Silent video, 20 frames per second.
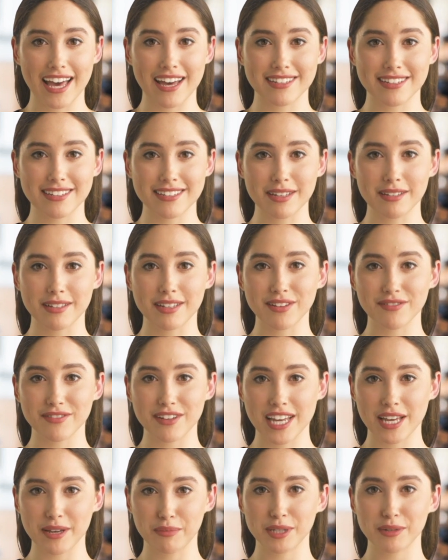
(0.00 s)
has a
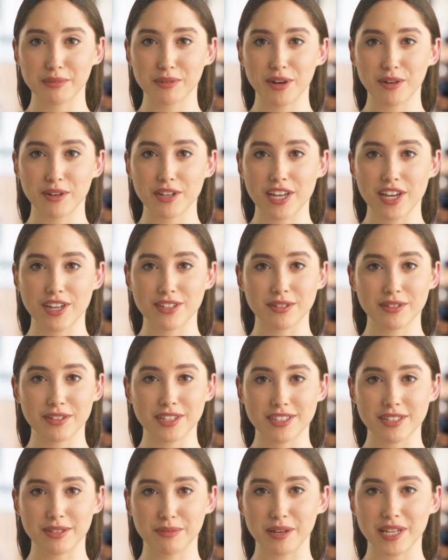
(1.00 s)
significantly lower
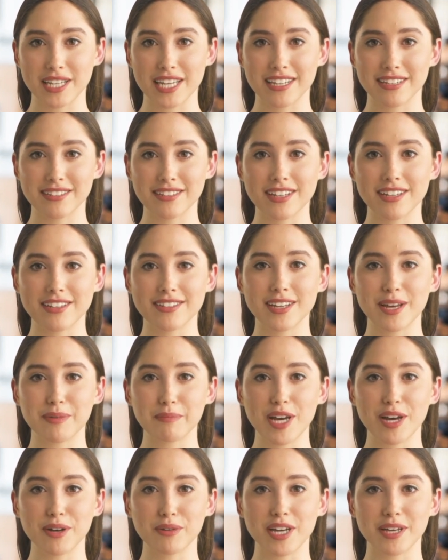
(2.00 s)
contribution limit than a
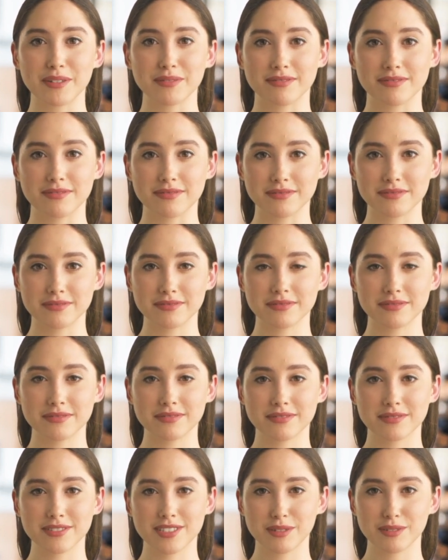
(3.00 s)
SEP IRA.
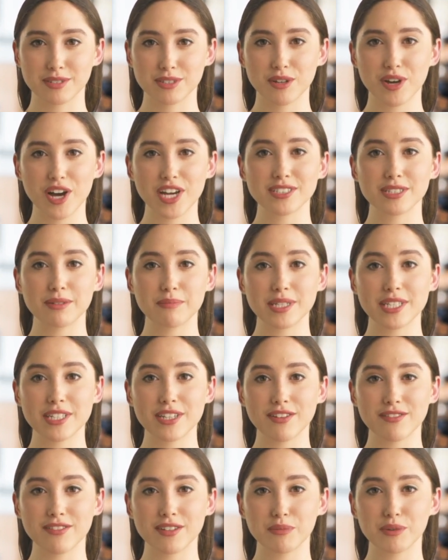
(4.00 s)
Subscribe to
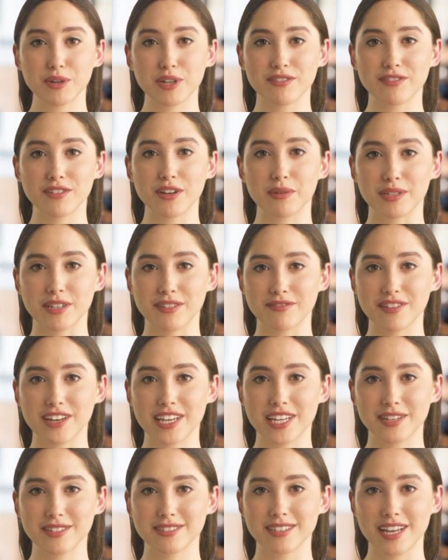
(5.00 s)
Beagle for more informative
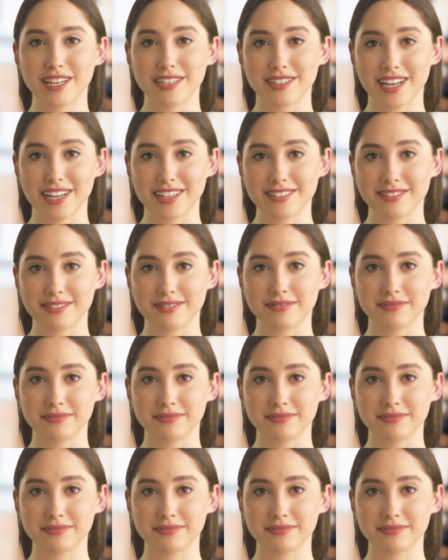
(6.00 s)
videos like this.